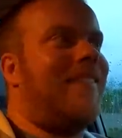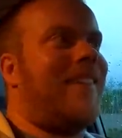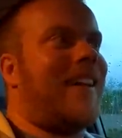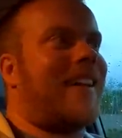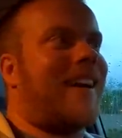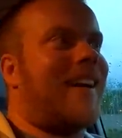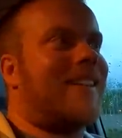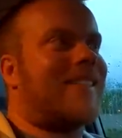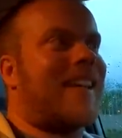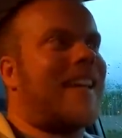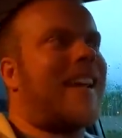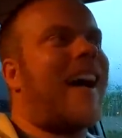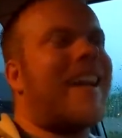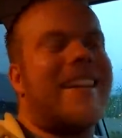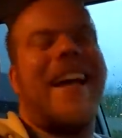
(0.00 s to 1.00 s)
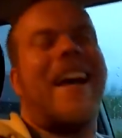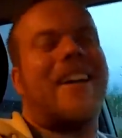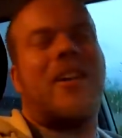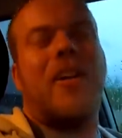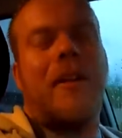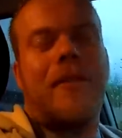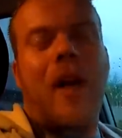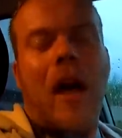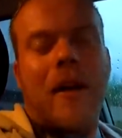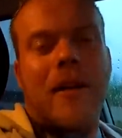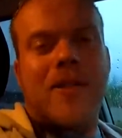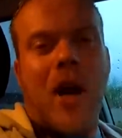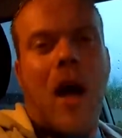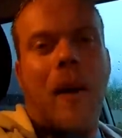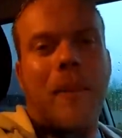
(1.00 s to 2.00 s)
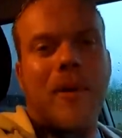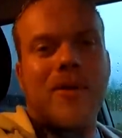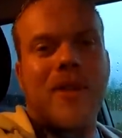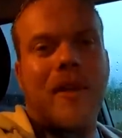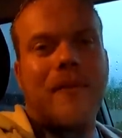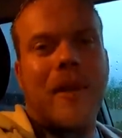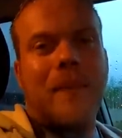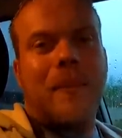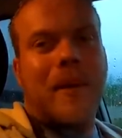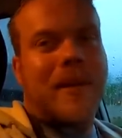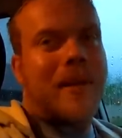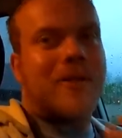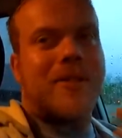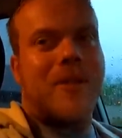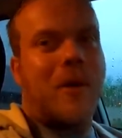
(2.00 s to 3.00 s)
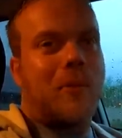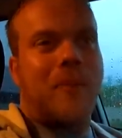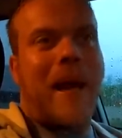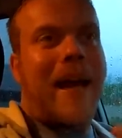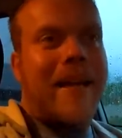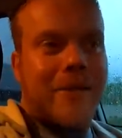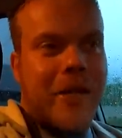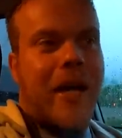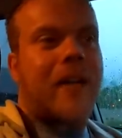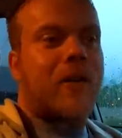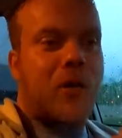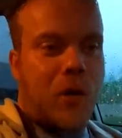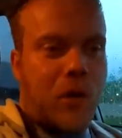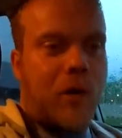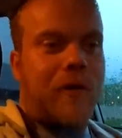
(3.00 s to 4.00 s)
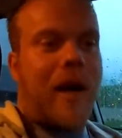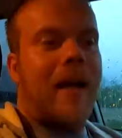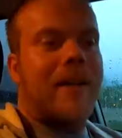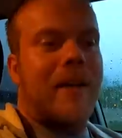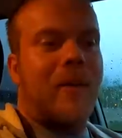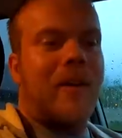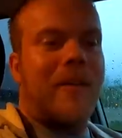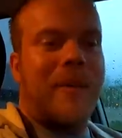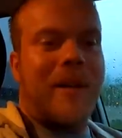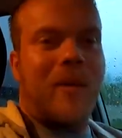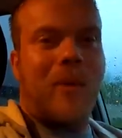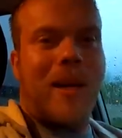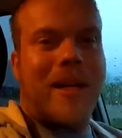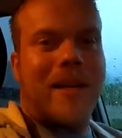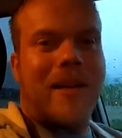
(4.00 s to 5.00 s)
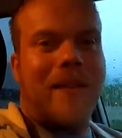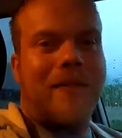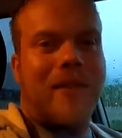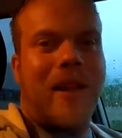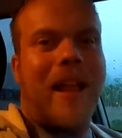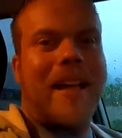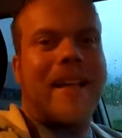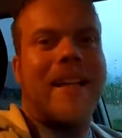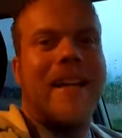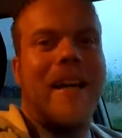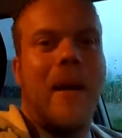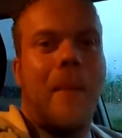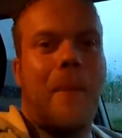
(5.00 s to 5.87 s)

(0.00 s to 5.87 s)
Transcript: because like, uh, yeah, I could have gotten a job or something, but there's no paycheck turnaround that would have been quick enough to like